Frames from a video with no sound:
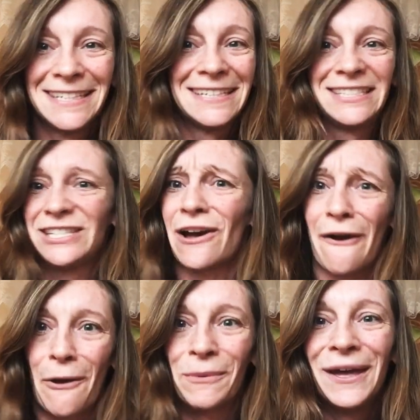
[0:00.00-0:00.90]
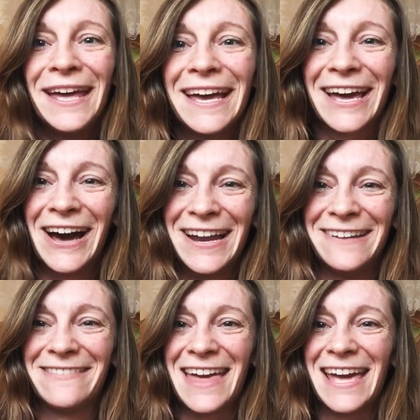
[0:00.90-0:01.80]
shut up, kind
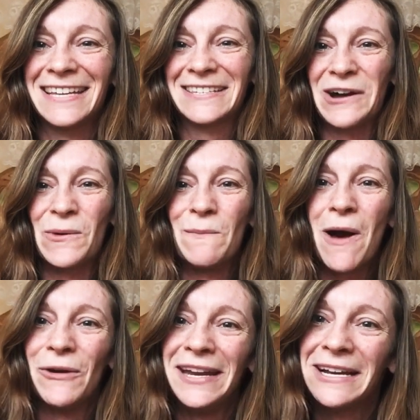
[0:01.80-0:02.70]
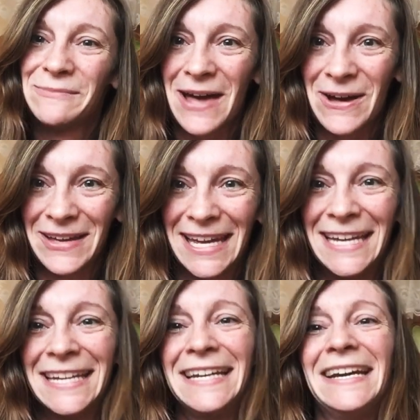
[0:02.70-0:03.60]
of thing, stop moaning about it.
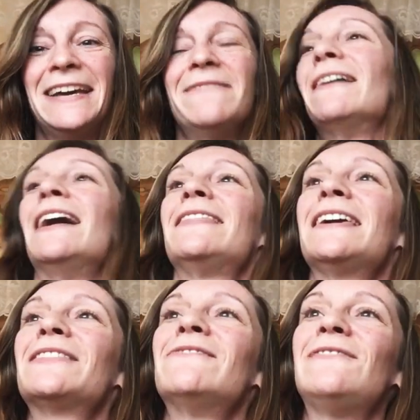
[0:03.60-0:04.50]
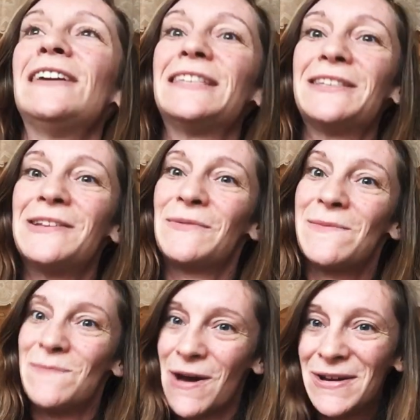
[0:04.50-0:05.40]
But I think the reason that we
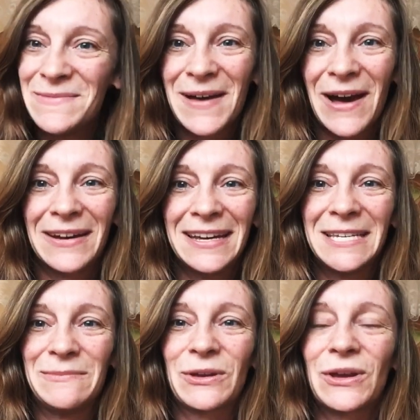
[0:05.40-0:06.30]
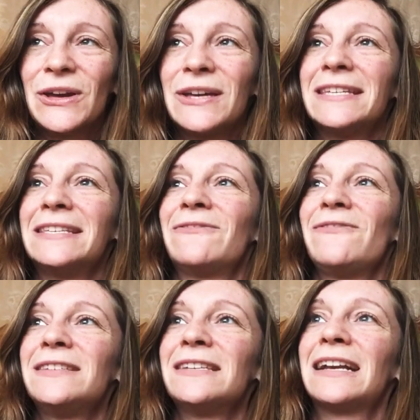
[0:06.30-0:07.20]
moan about it is because
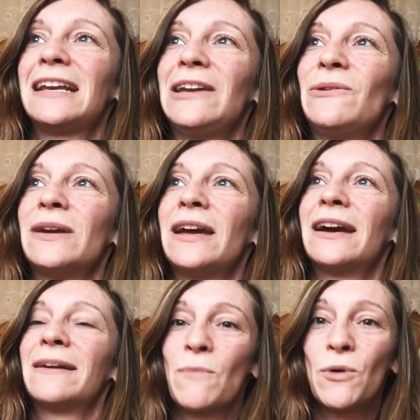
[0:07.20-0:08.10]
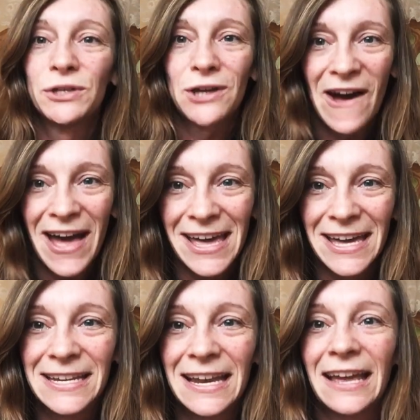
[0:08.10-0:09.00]
physically we're more
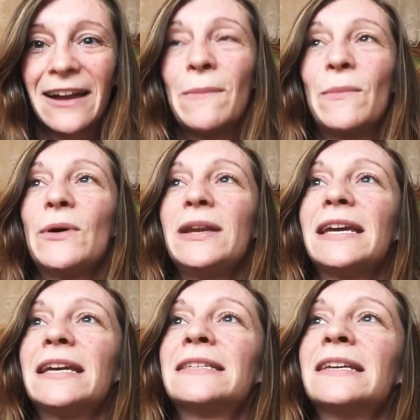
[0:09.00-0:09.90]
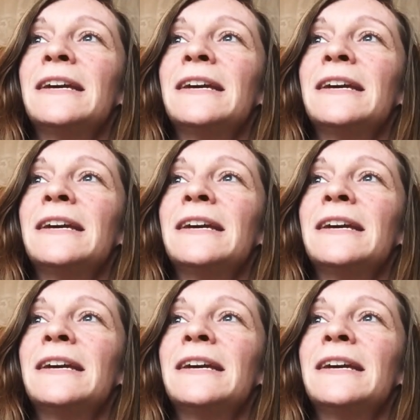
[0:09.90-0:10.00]
tired, like our body is